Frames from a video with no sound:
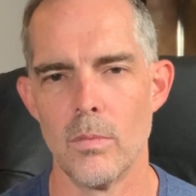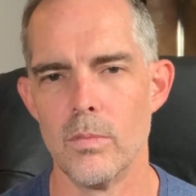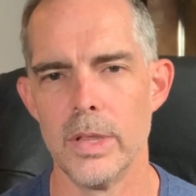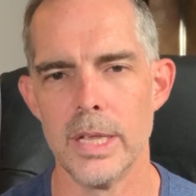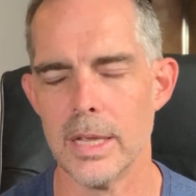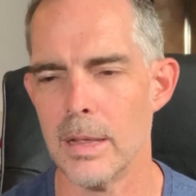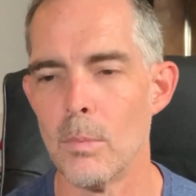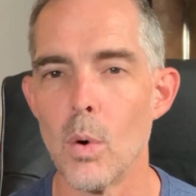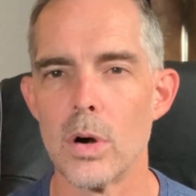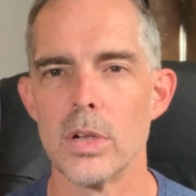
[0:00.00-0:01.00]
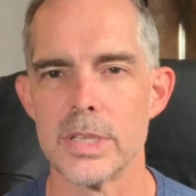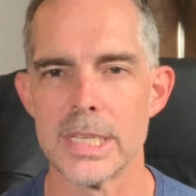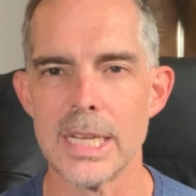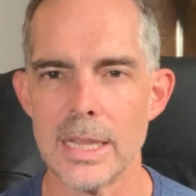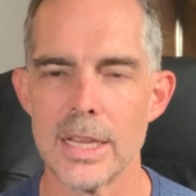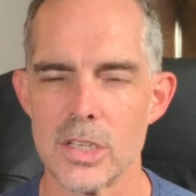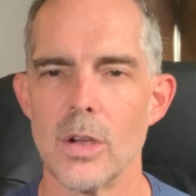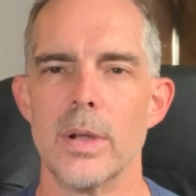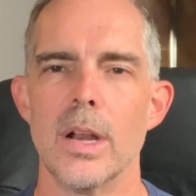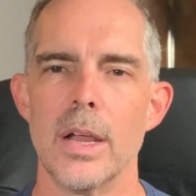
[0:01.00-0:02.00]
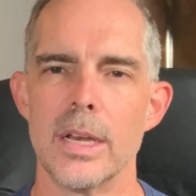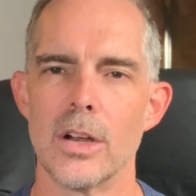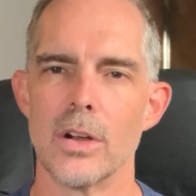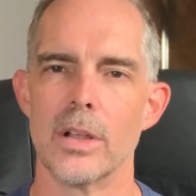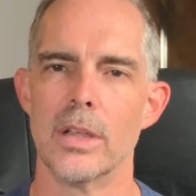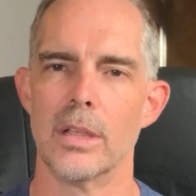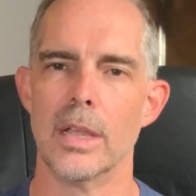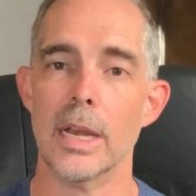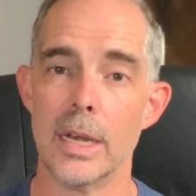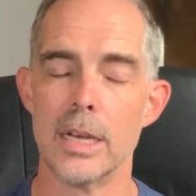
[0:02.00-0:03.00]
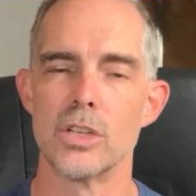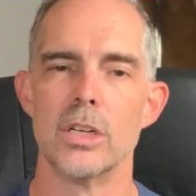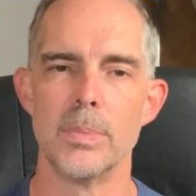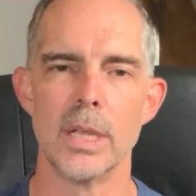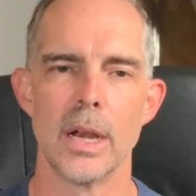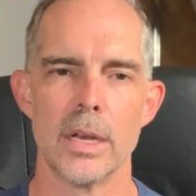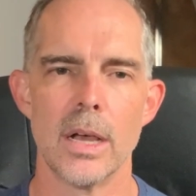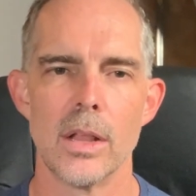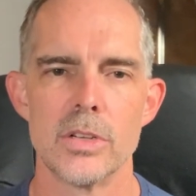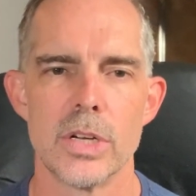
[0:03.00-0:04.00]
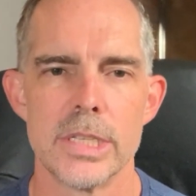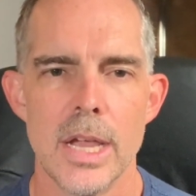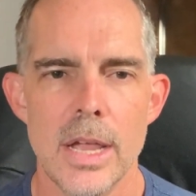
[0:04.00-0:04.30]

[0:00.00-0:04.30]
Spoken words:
really immoral scene that's going on here, in addition to being idolatrous.